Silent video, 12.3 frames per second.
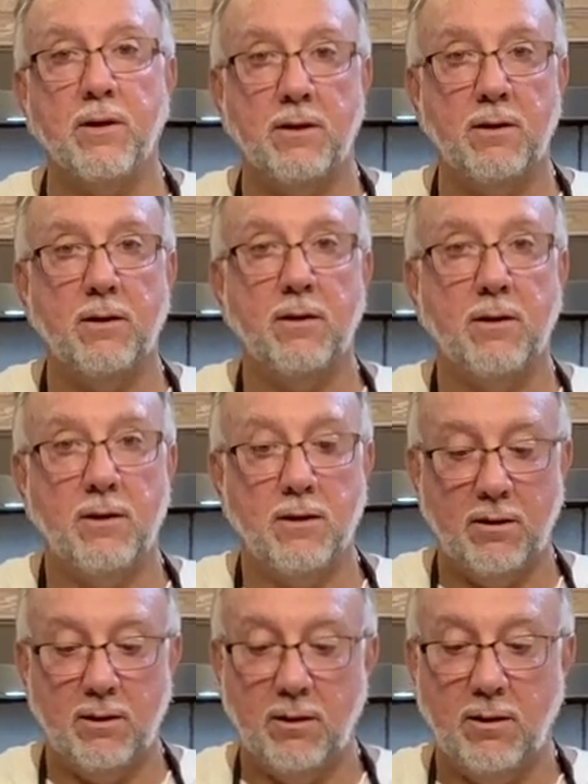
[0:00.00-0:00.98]
aim the book down
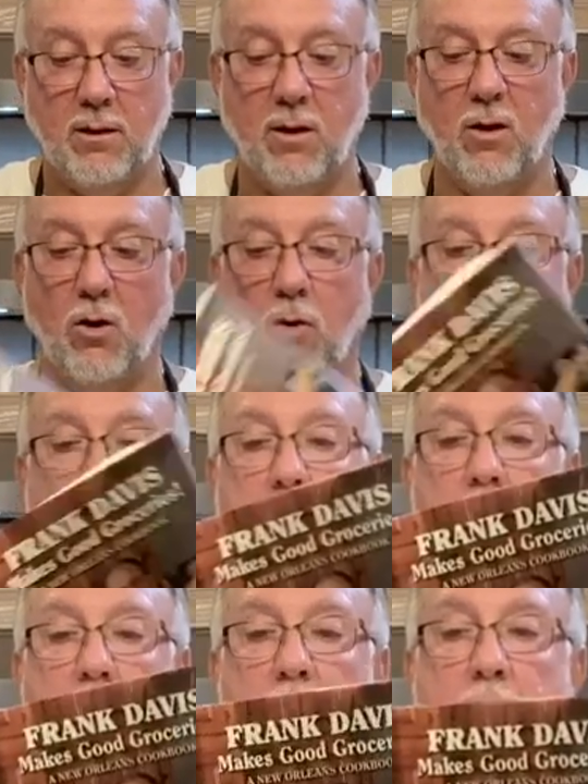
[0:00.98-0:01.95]
just a little bit so we can
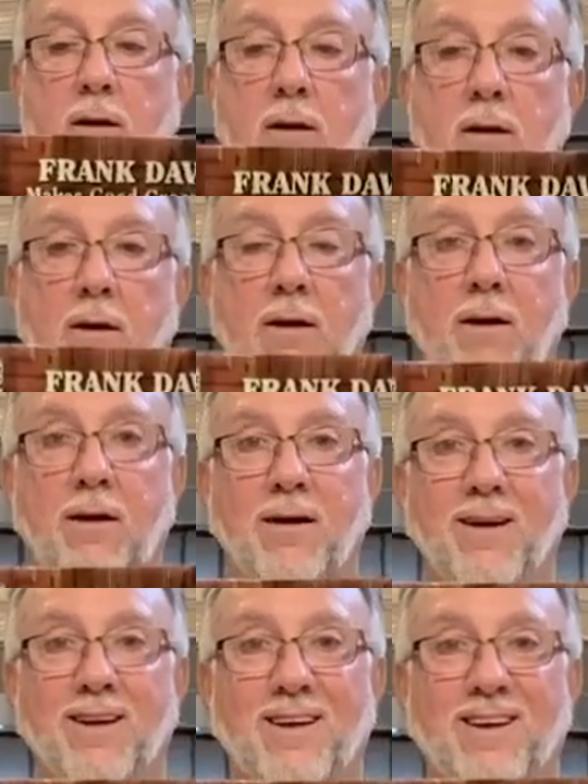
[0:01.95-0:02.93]
see. There you go.